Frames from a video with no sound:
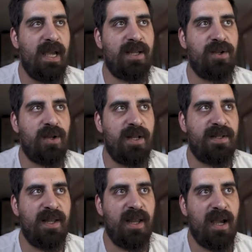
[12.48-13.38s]
as you can
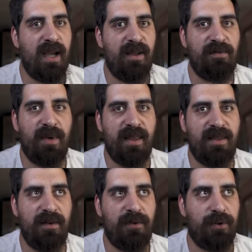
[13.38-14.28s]
see, I have my
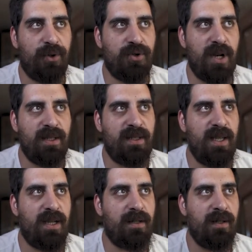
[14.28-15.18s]
3 photos right
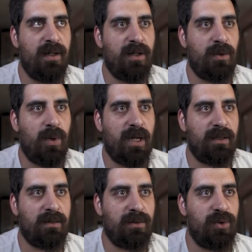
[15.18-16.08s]
here,
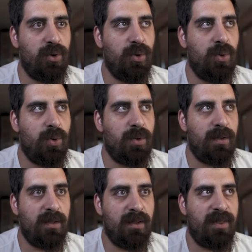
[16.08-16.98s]
1, 2,
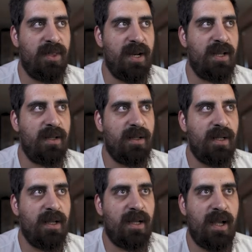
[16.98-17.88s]
3,
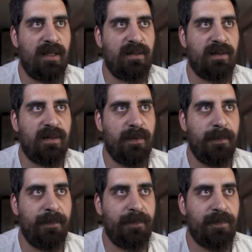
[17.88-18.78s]
and
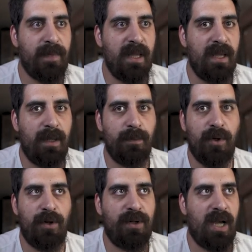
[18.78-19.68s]
I'm
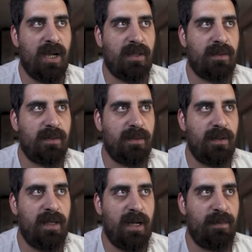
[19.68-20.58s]
gonna
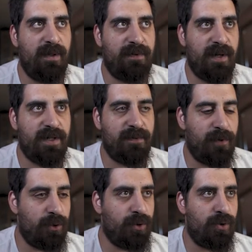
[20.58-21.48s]
grab the first
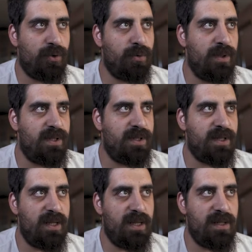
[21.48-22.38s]
photo,
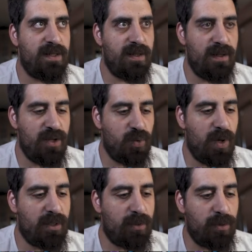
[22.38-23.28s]
which is this
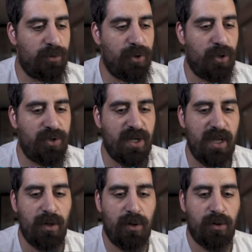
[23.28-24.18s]
one, Ctrl
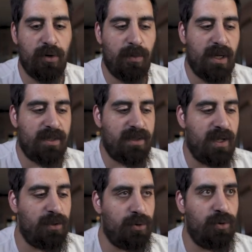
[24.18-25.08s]
J or Command
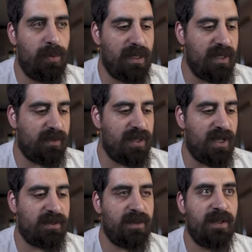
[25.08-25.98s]
J to duplicate
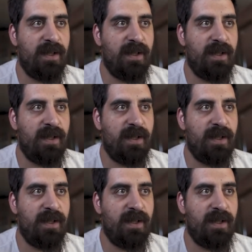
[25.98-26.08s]
that,